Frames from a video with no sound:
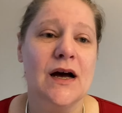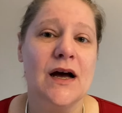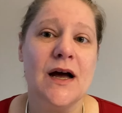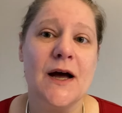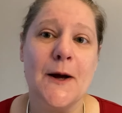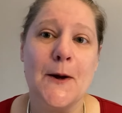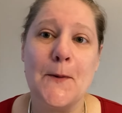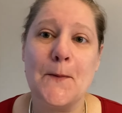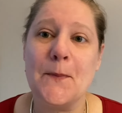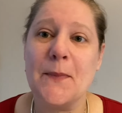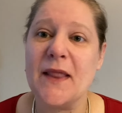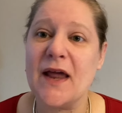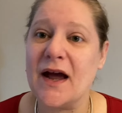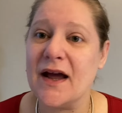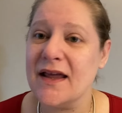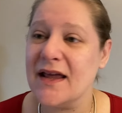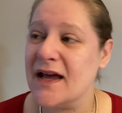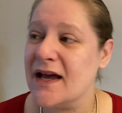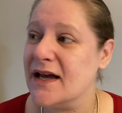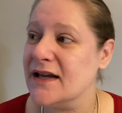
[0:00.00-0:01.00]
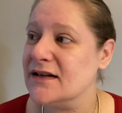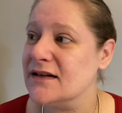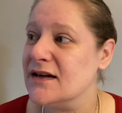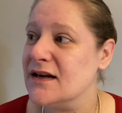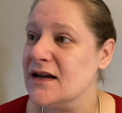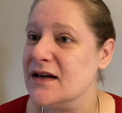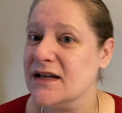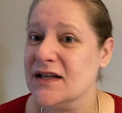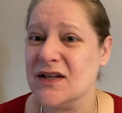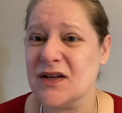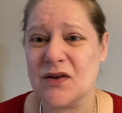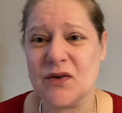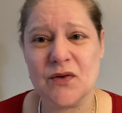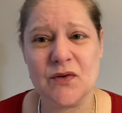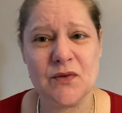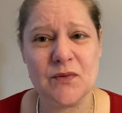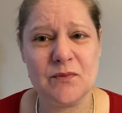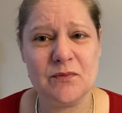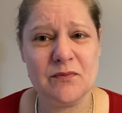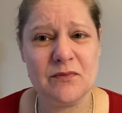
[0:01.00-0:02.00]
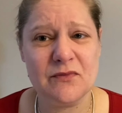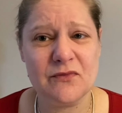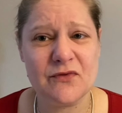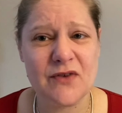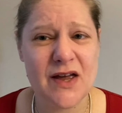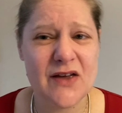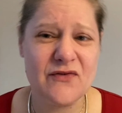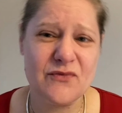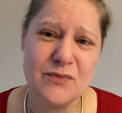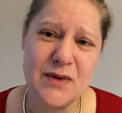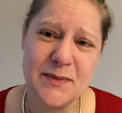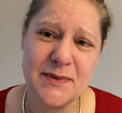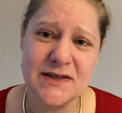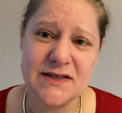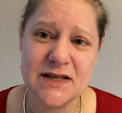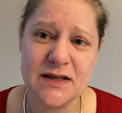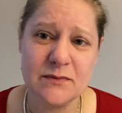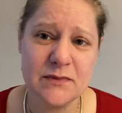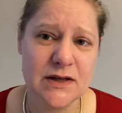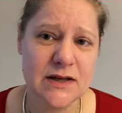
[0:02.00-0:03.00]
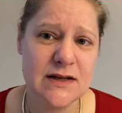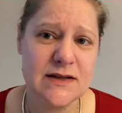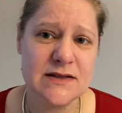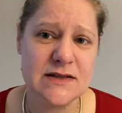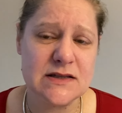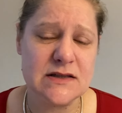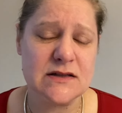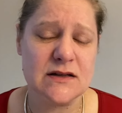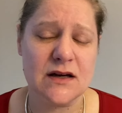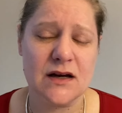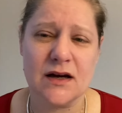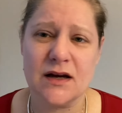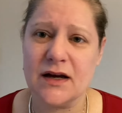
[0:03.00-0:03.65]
I had like 5, maybe 10 minutes,